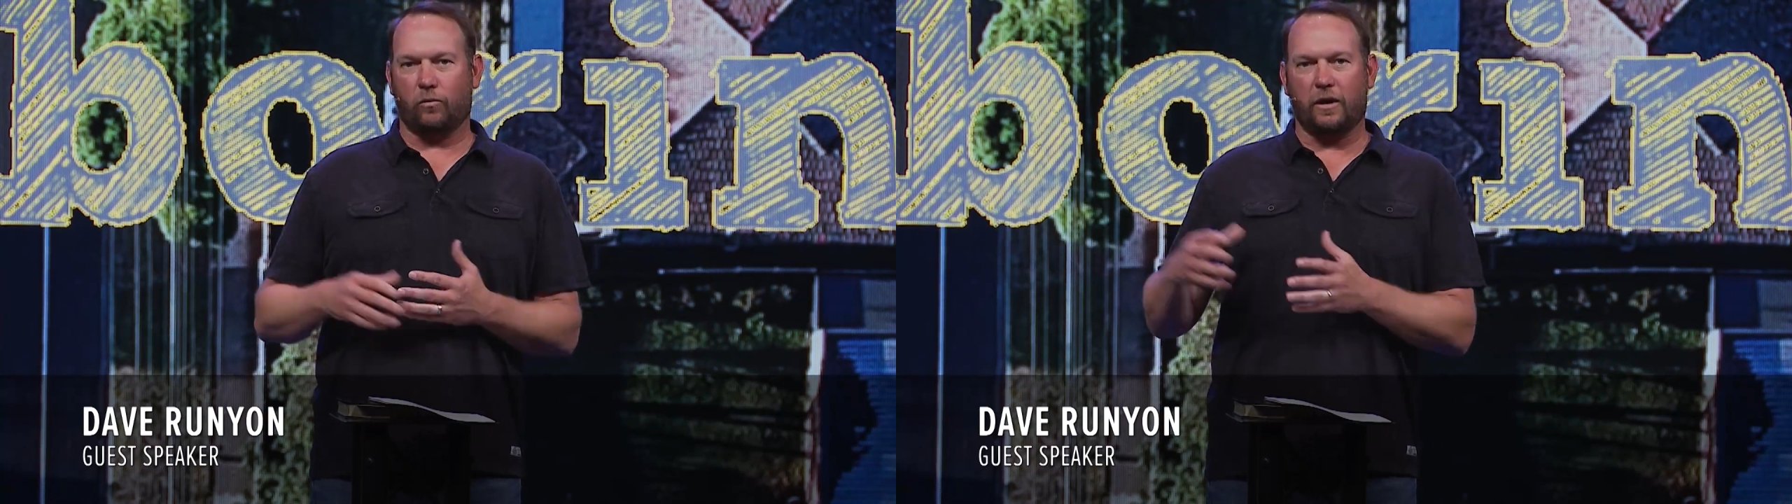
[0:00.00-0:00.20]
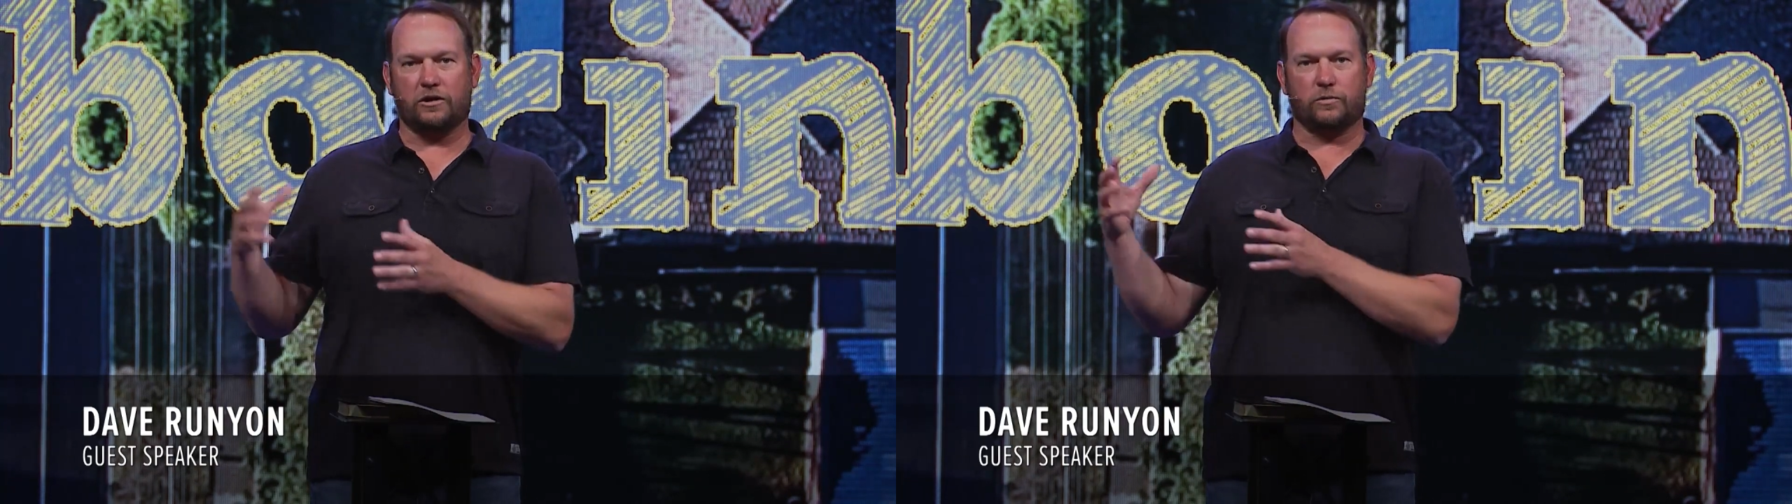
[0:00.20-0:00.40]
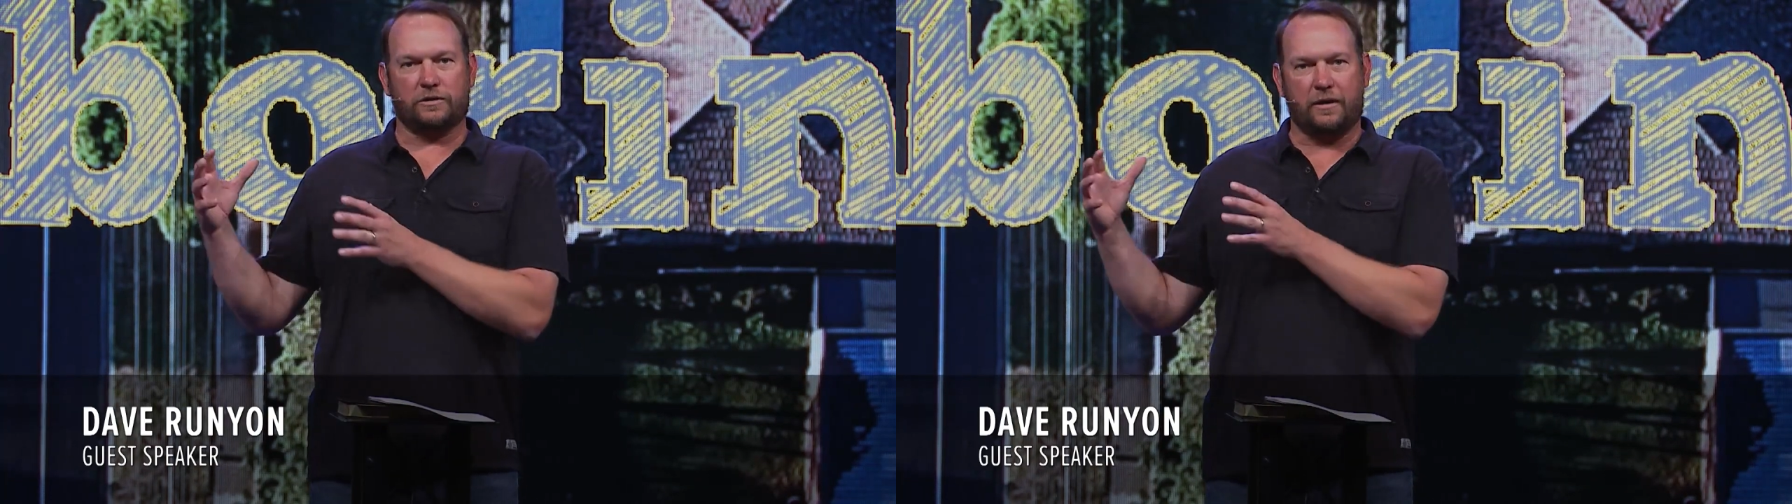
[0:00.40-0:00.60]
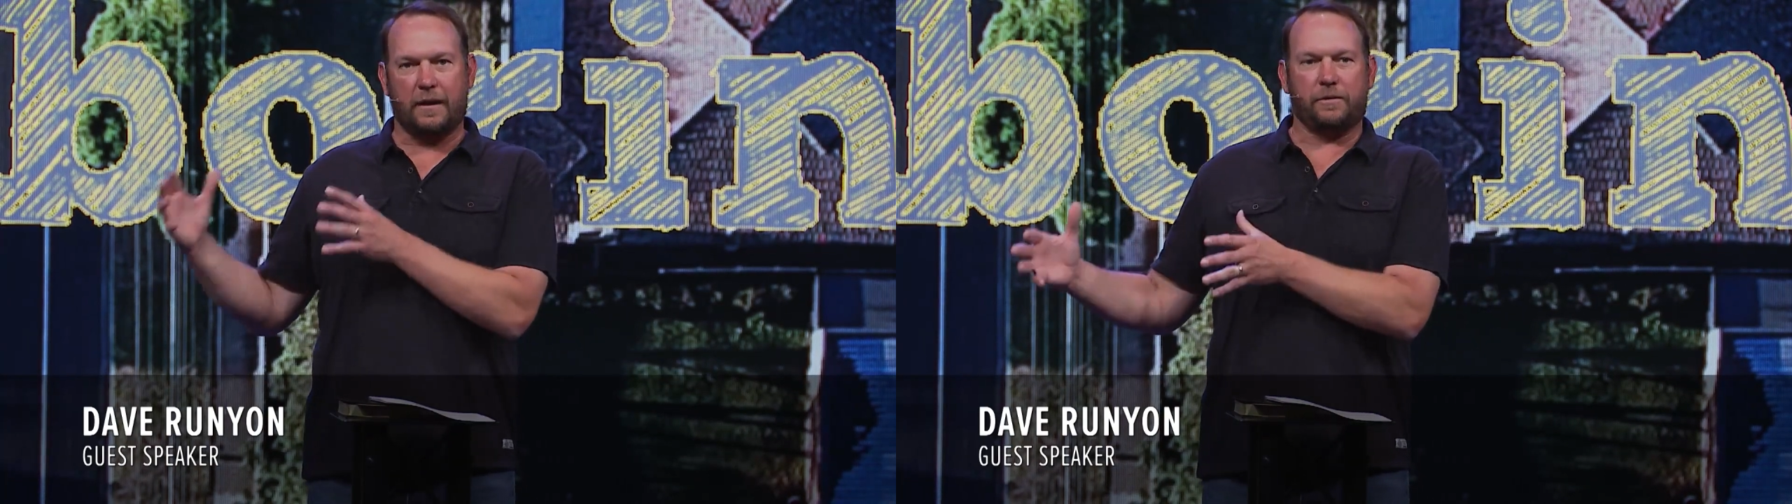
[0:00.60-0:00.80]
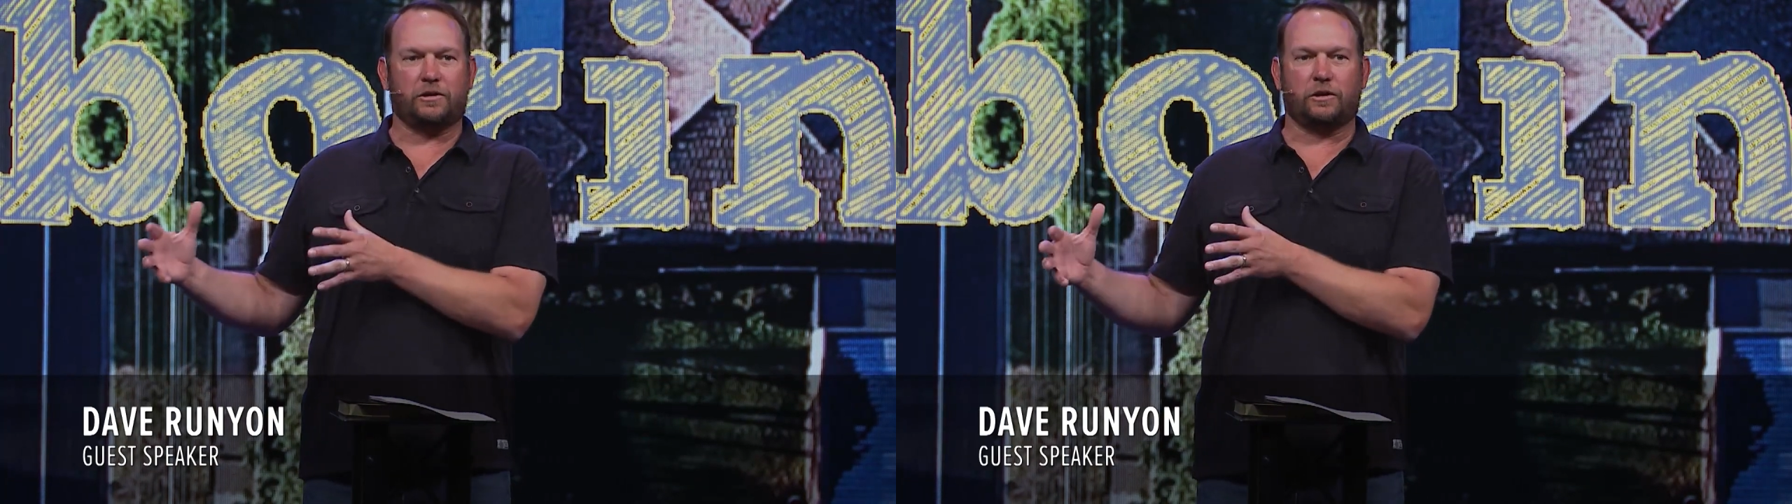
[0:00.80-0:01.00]
to watch what's
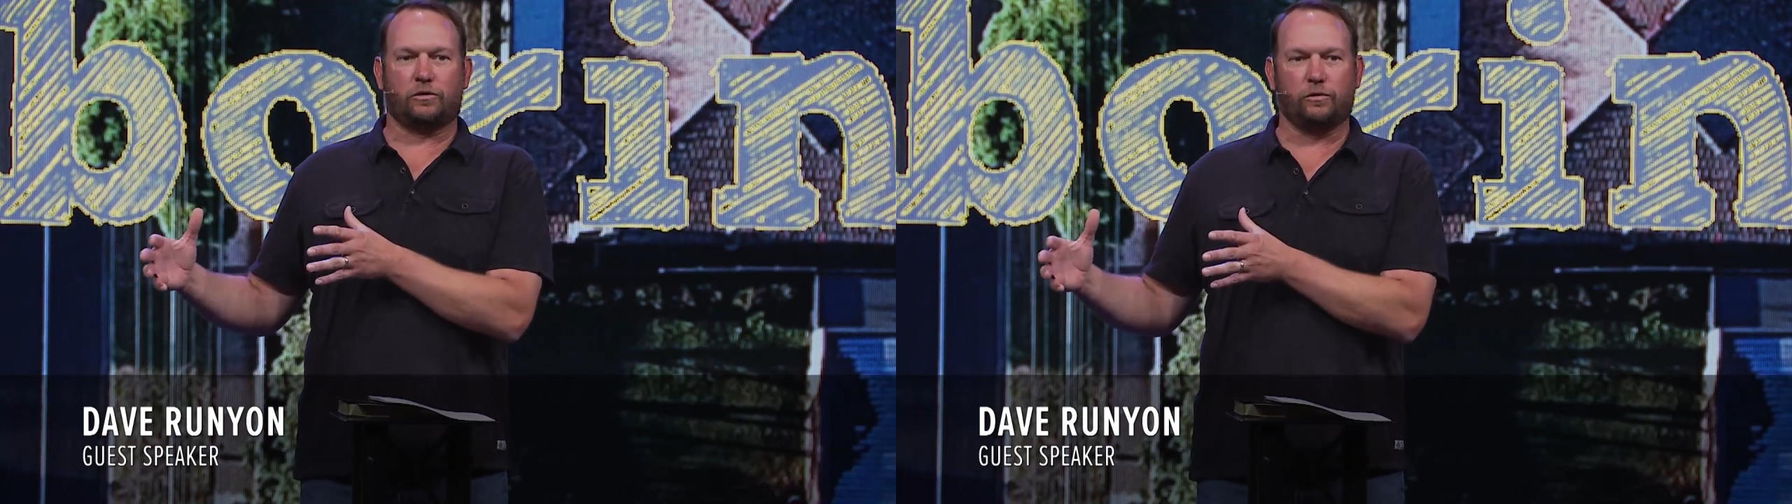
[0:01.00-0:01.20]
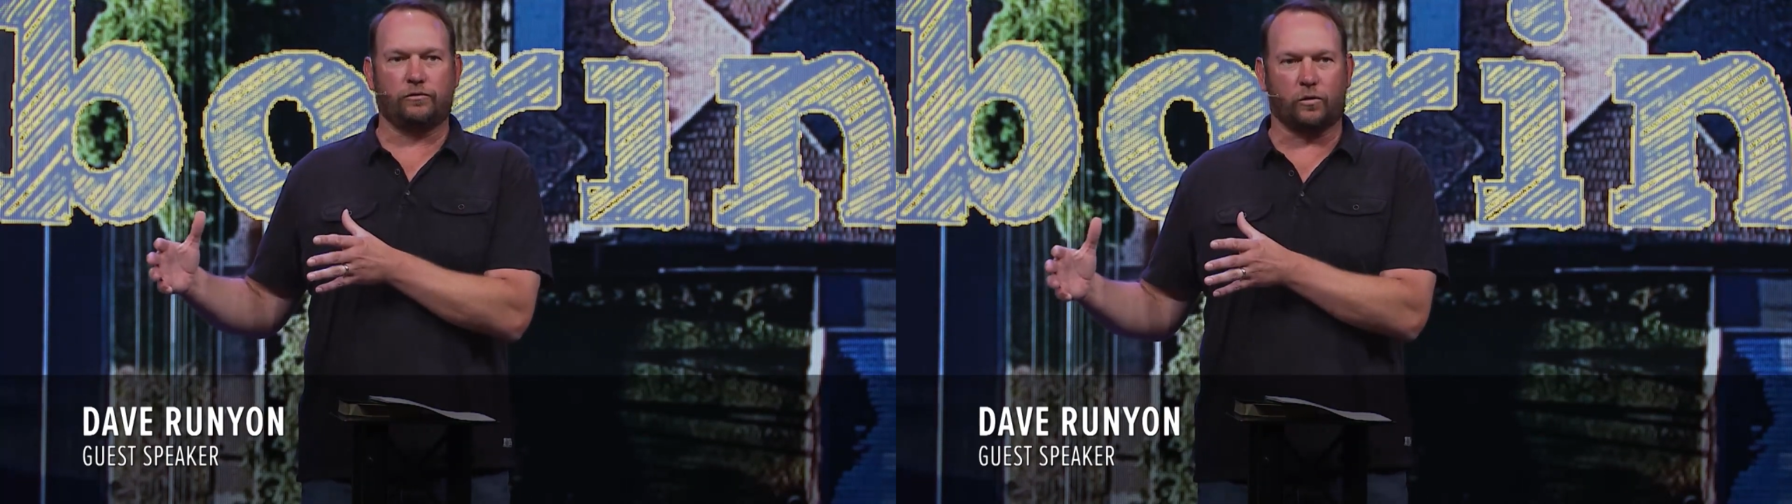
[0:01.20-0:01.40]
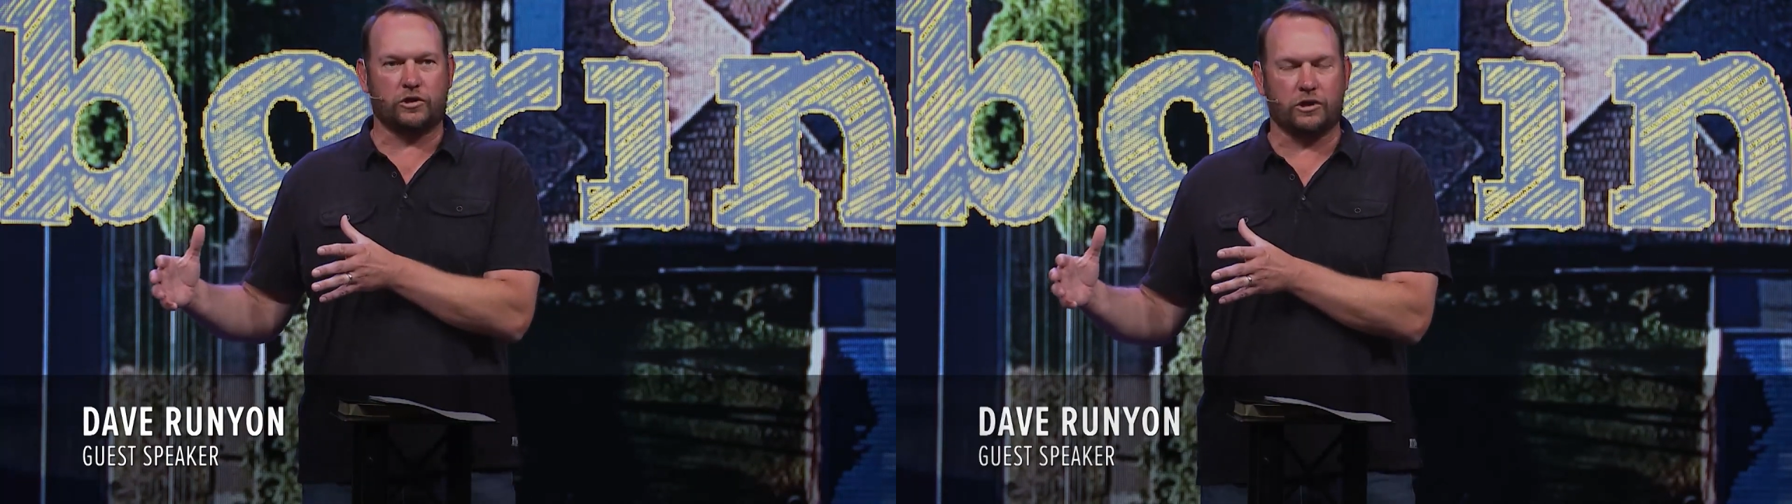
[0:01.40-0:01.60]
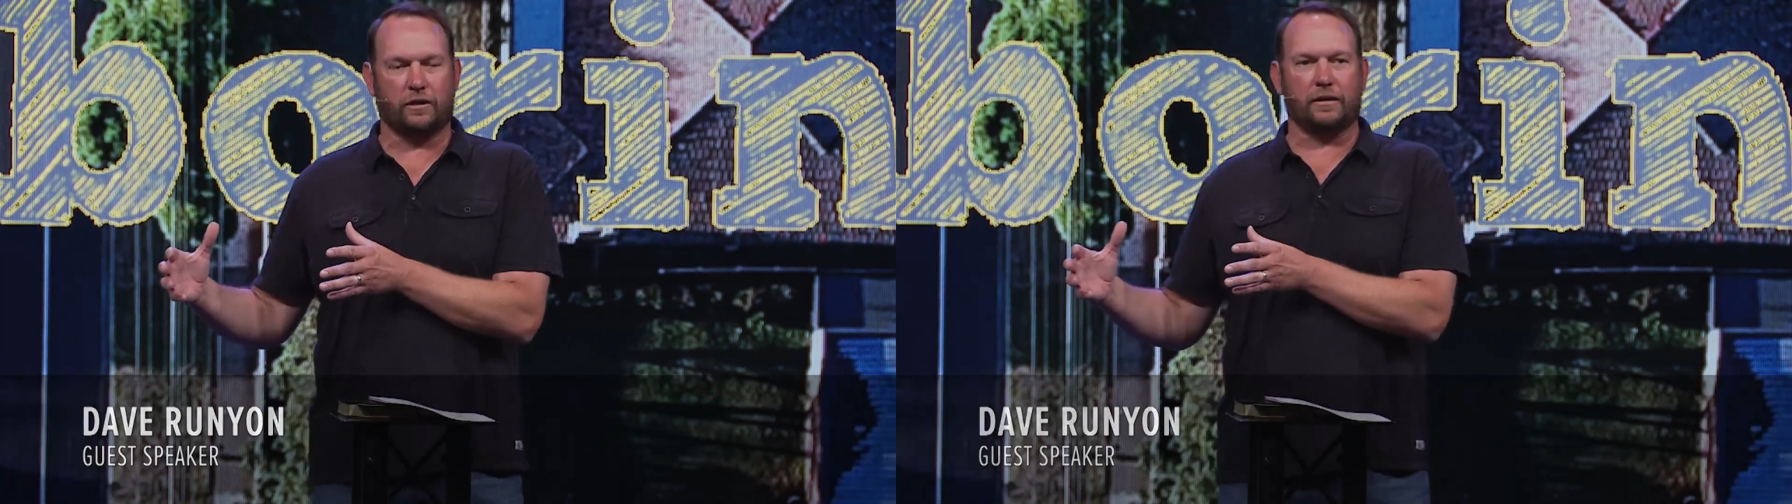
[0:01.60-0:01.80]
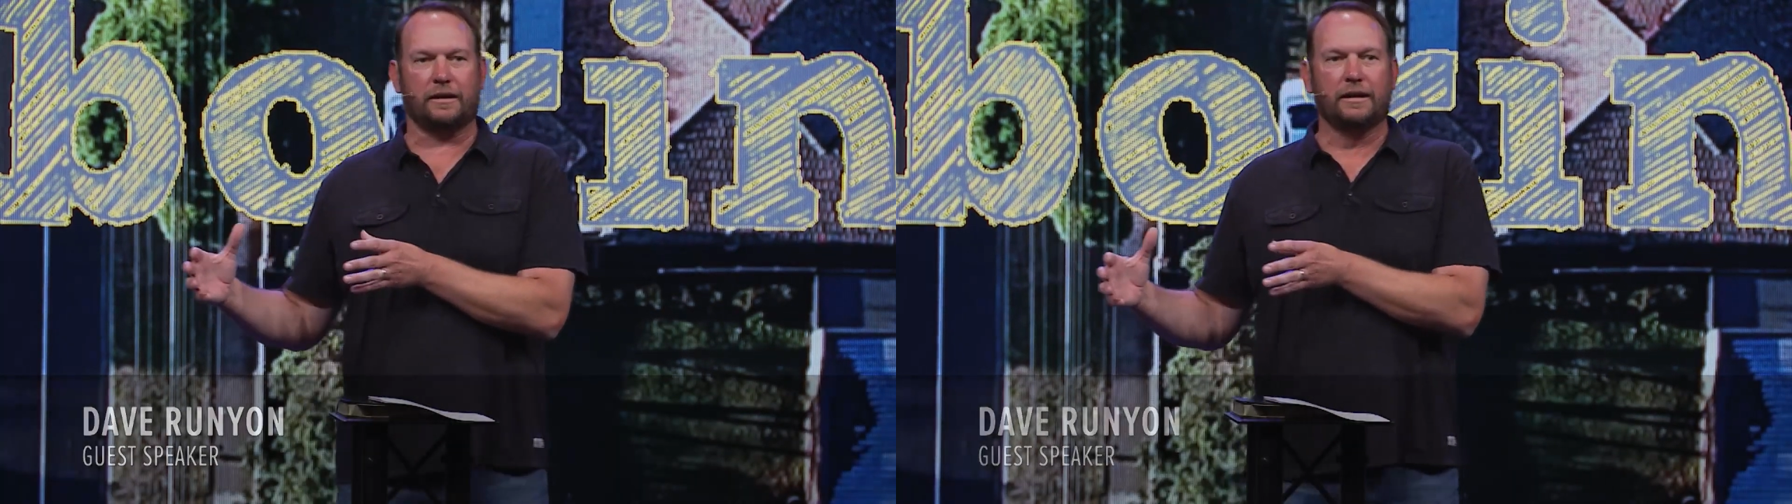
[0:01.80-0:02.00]
happened here through For
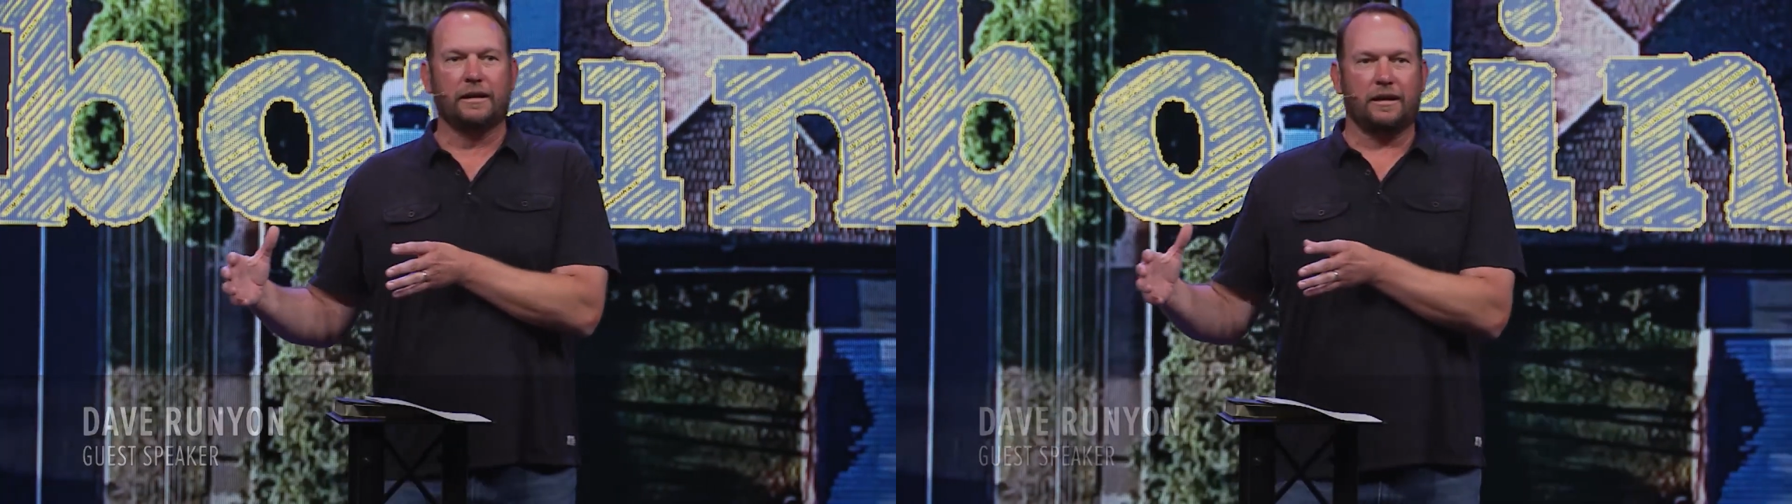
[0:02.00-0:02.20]
Charlotte